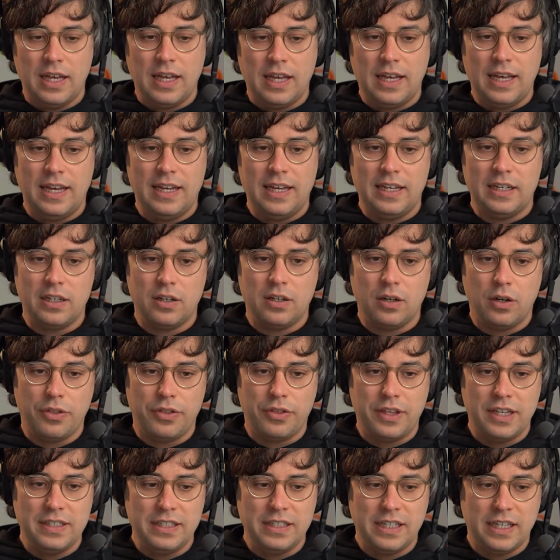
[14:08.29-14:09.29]
an
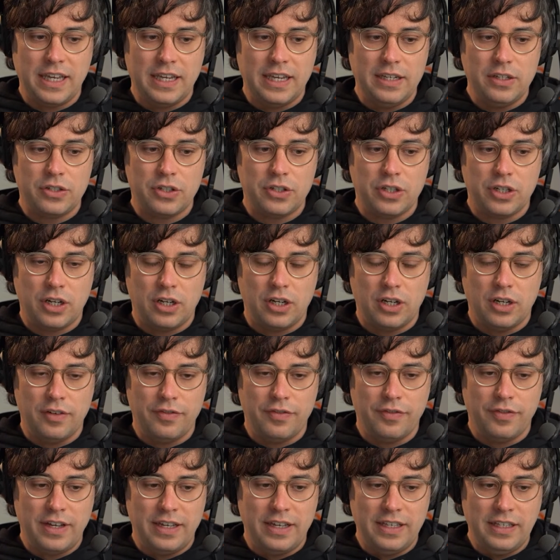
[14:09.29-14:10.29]
authentication
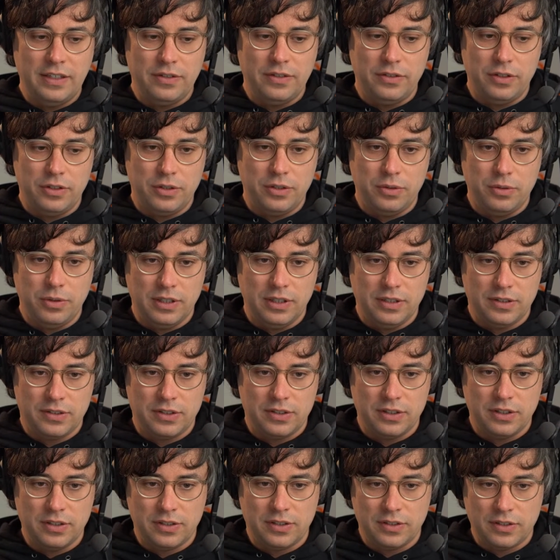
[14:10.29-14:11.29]
of EC2
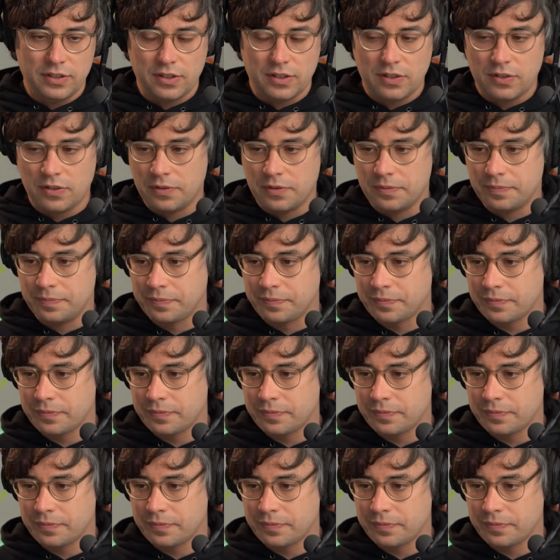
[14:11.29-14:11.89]
instances.